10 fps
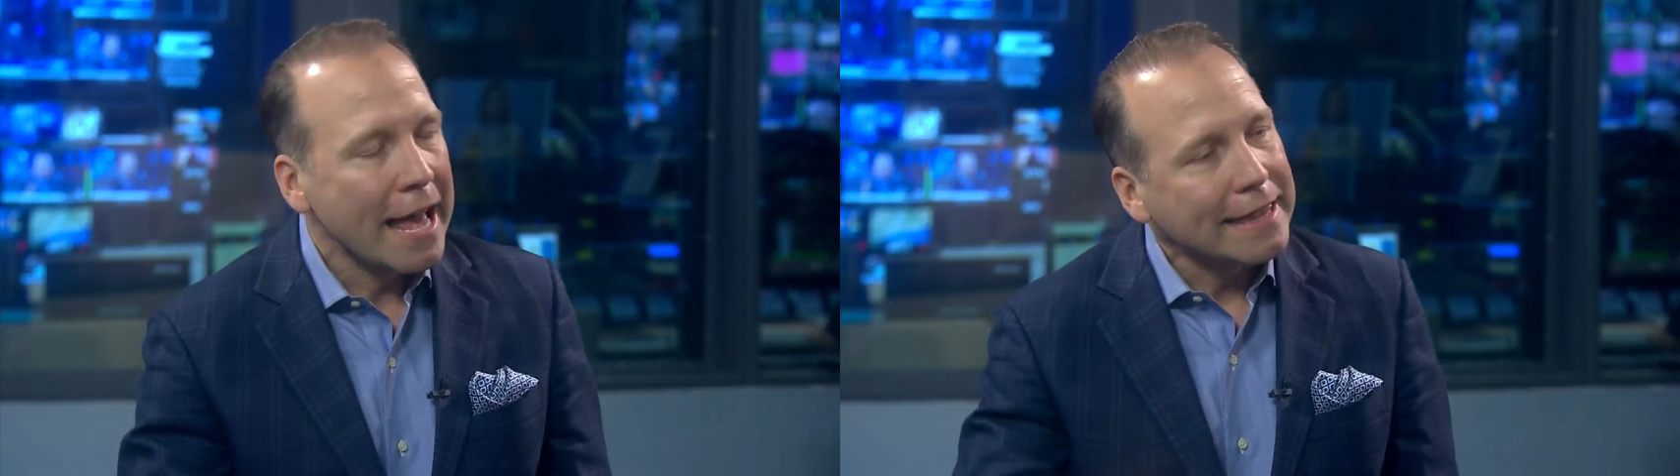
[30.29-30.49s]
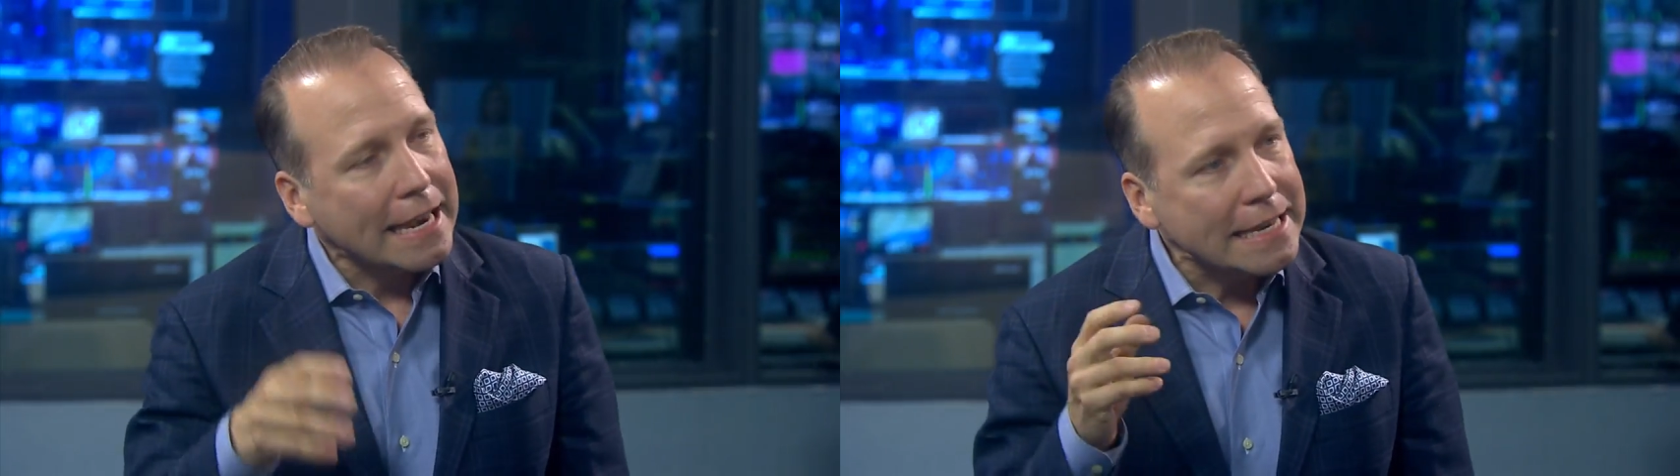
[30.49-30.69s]

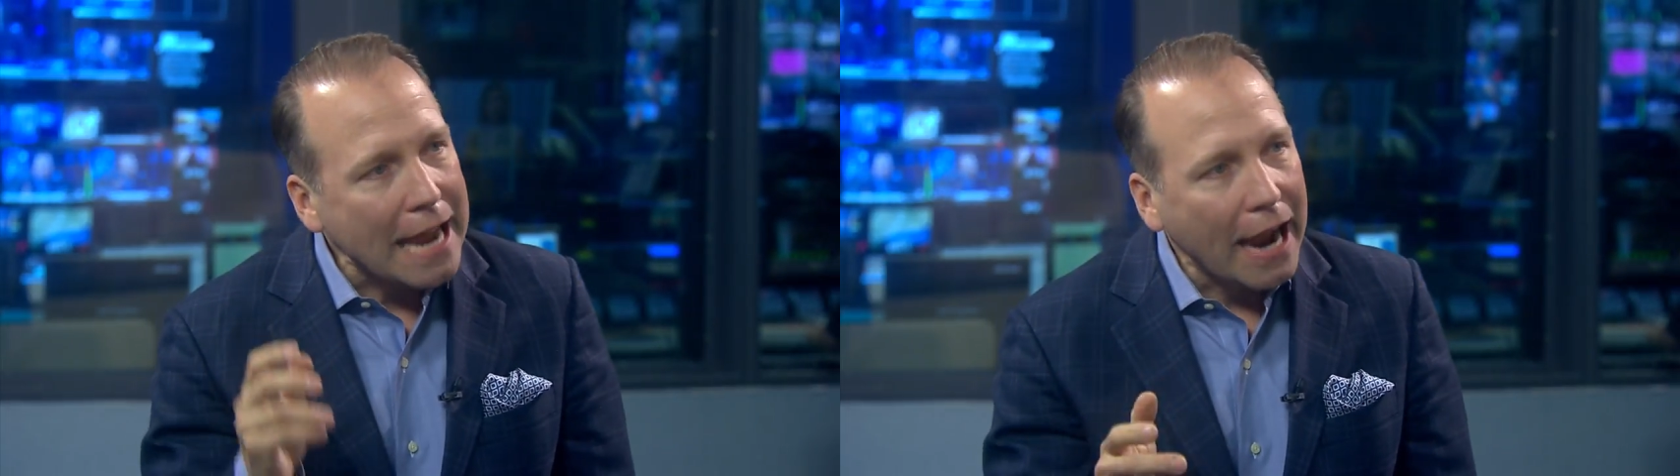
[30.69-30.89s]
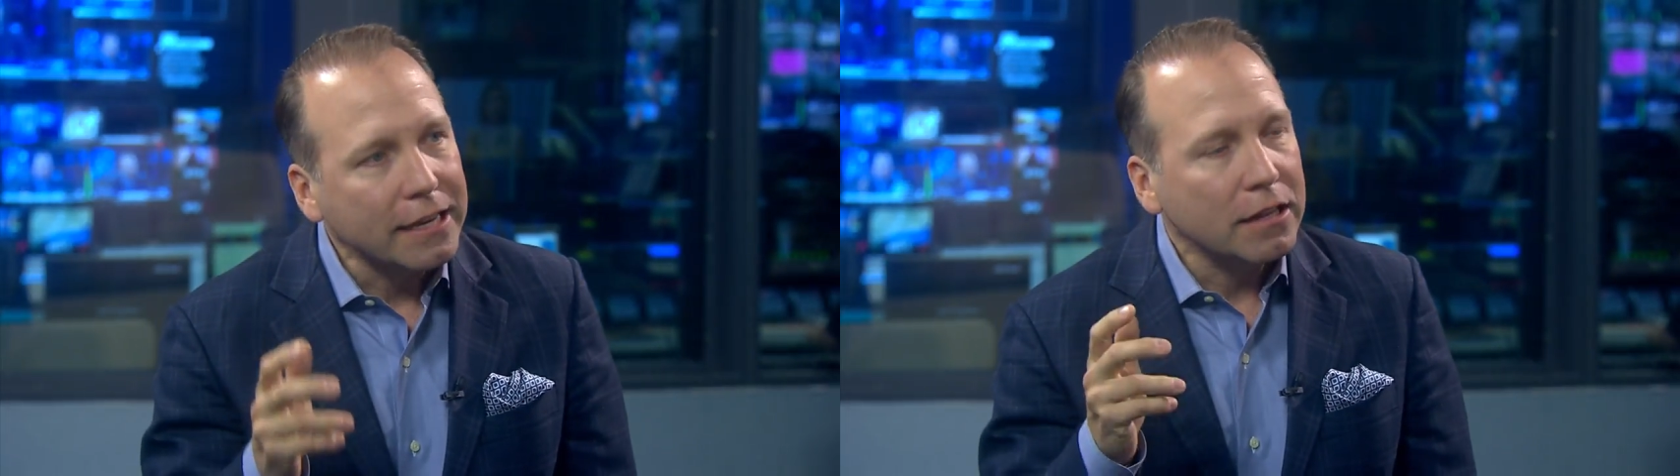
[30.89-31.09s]
that
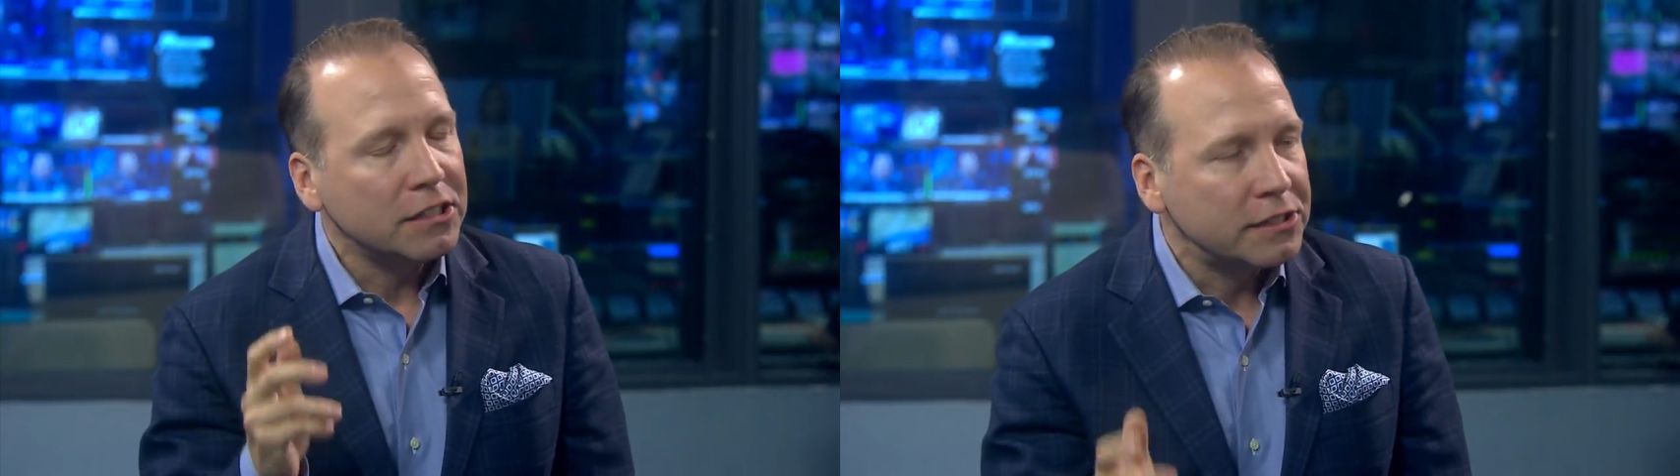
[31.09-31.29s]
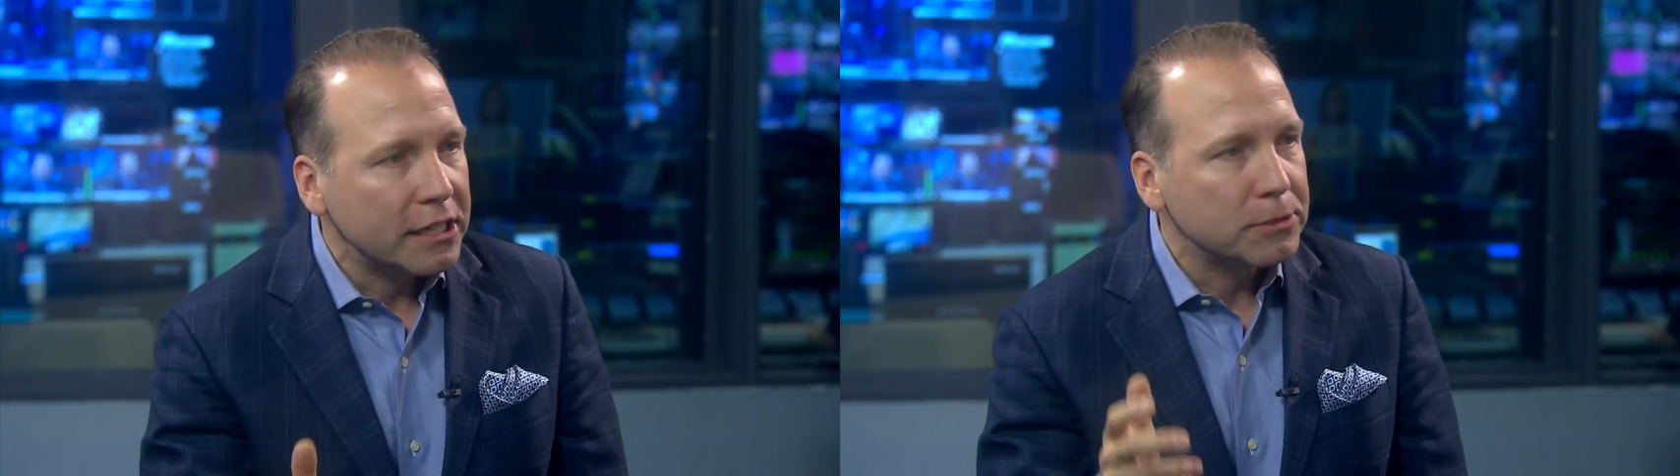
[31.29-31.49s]

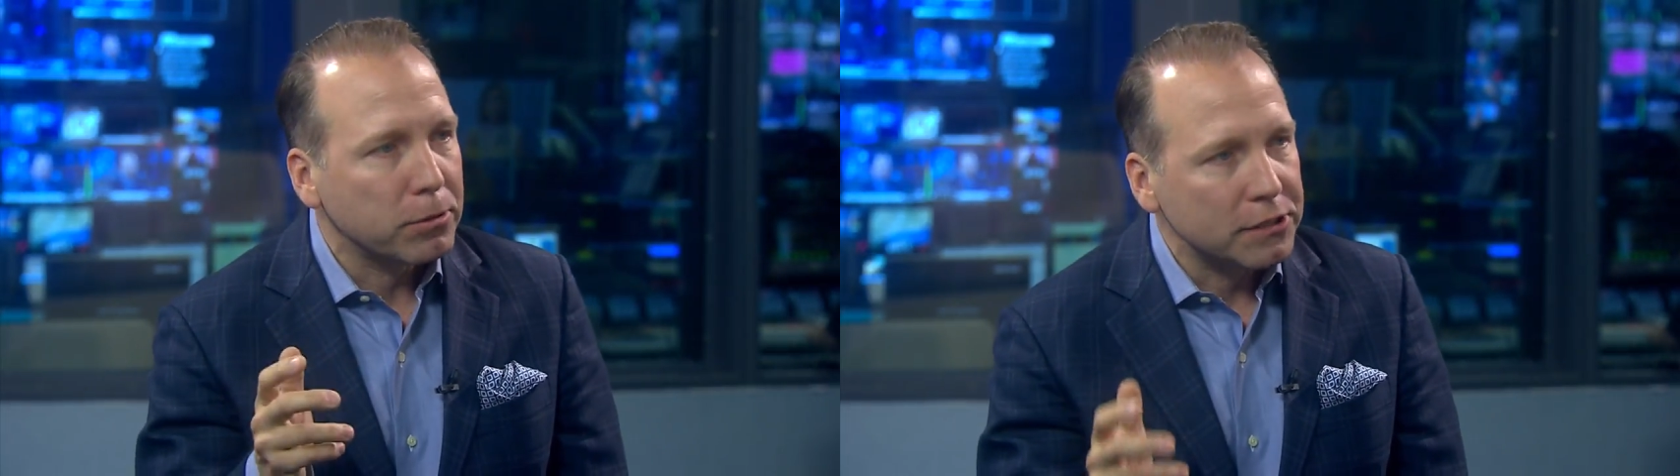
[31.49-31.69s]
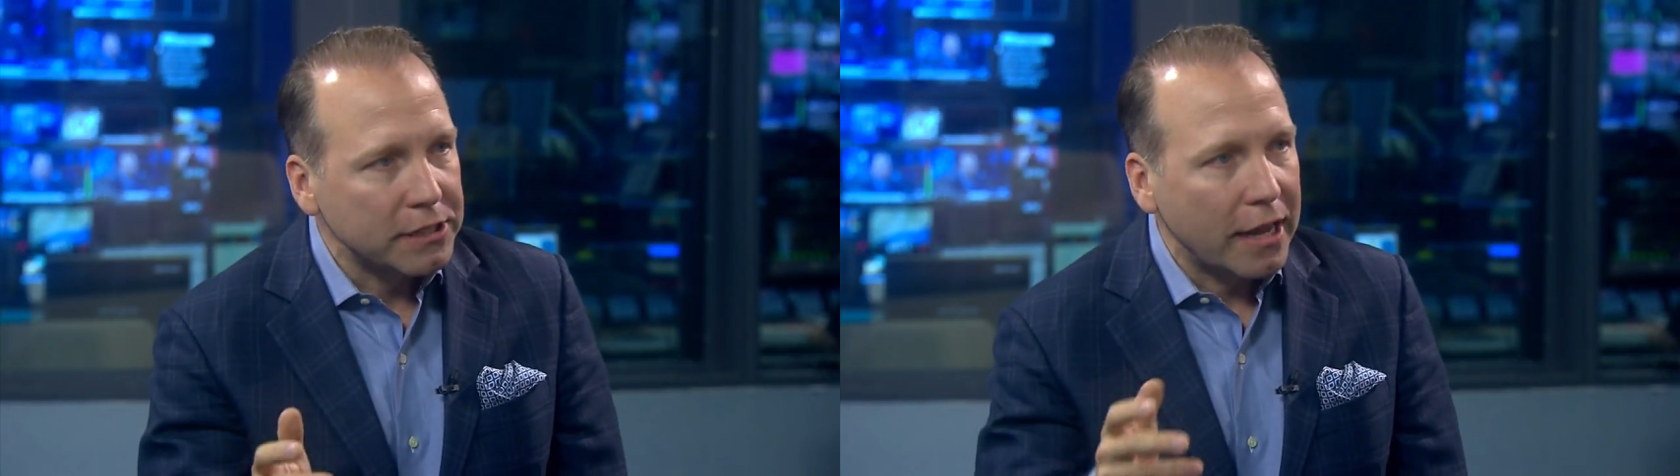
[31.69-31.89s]

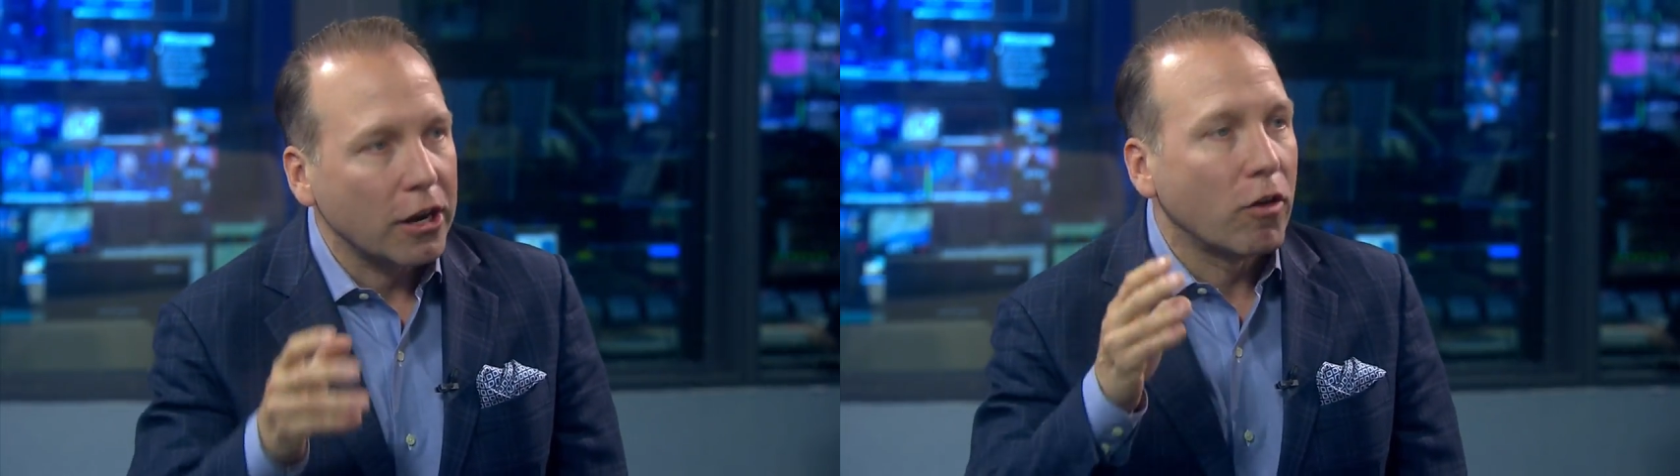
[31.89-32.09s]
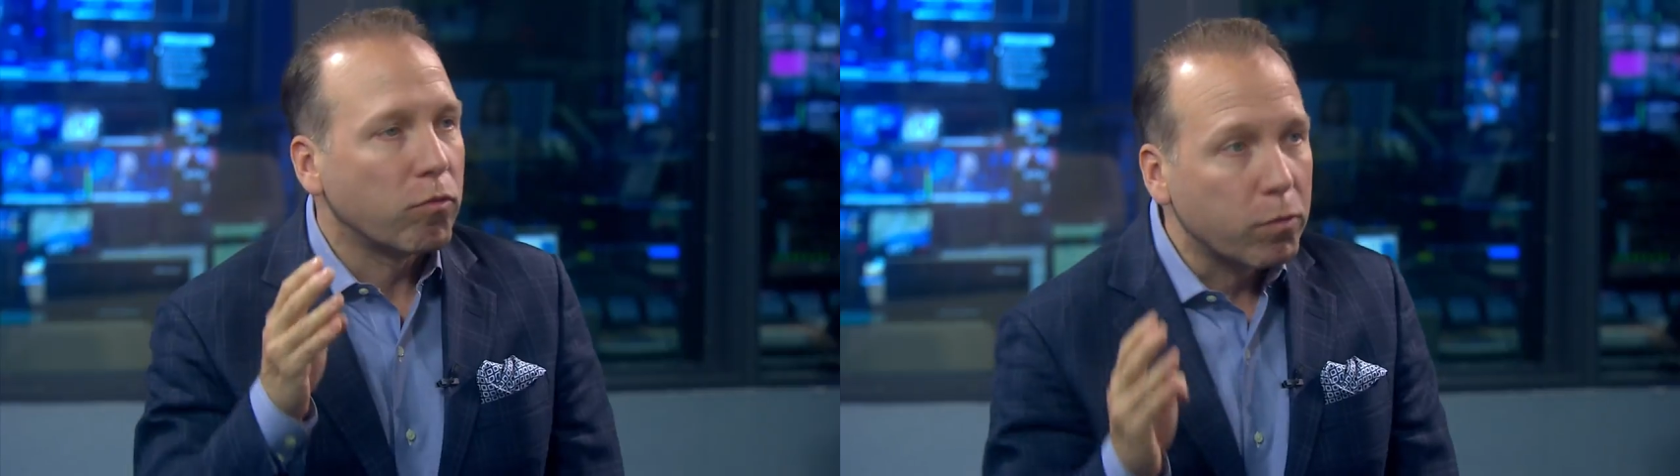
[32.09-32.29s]
96%
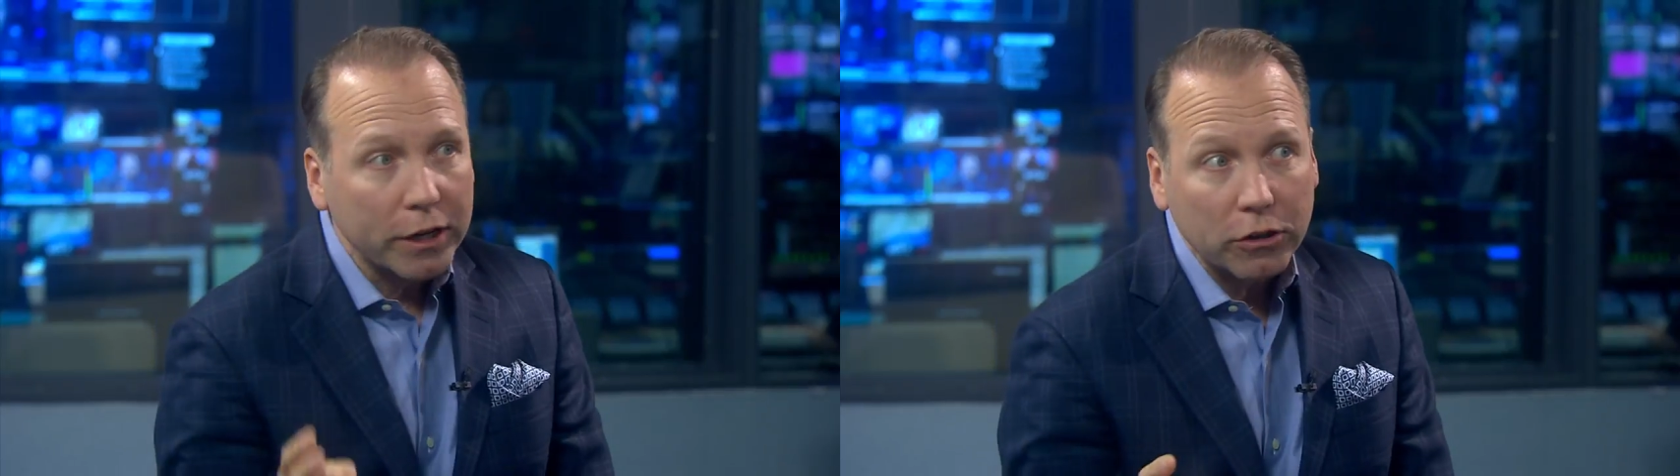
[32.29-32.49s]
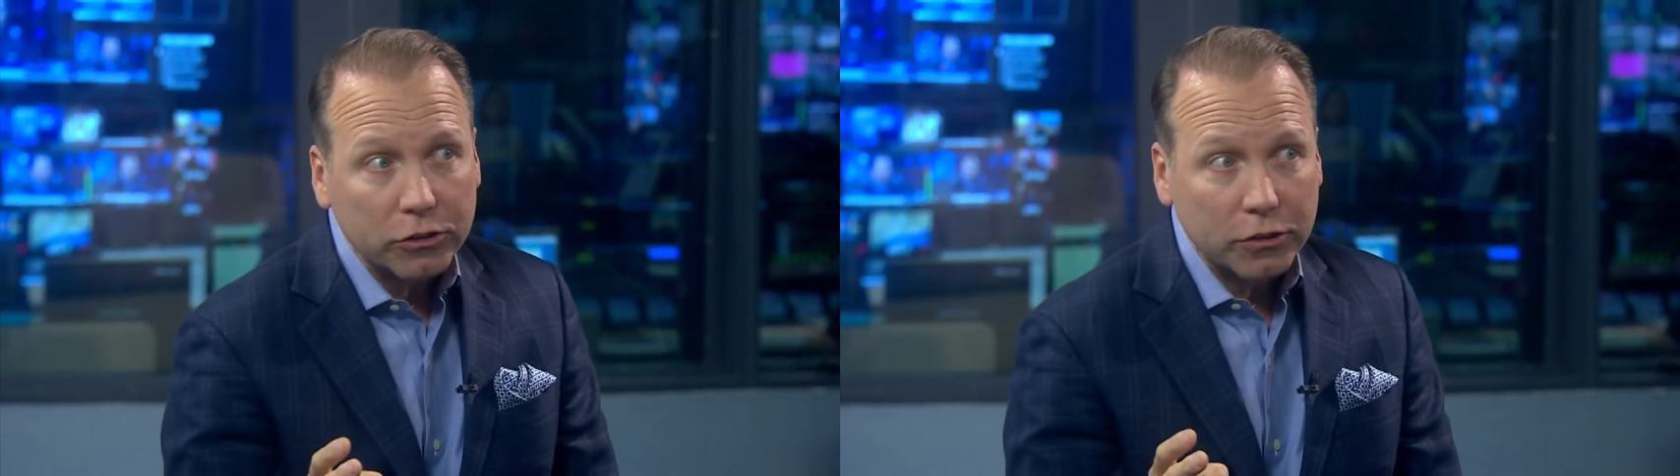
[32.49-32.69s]
of
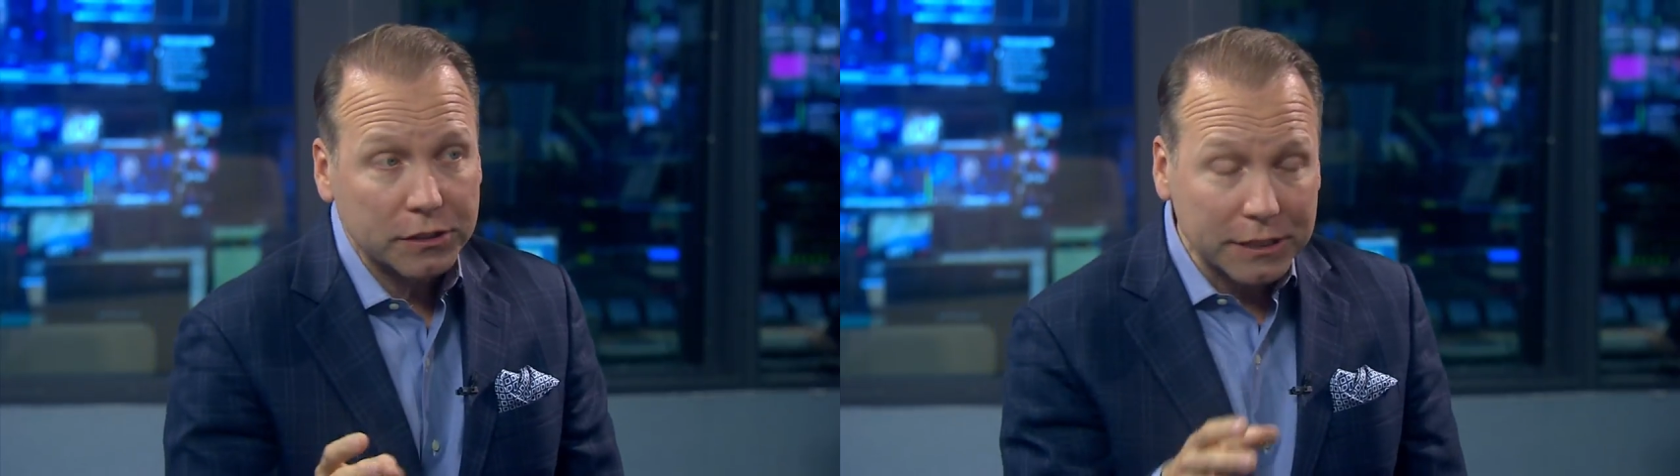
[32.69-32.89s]
realtors,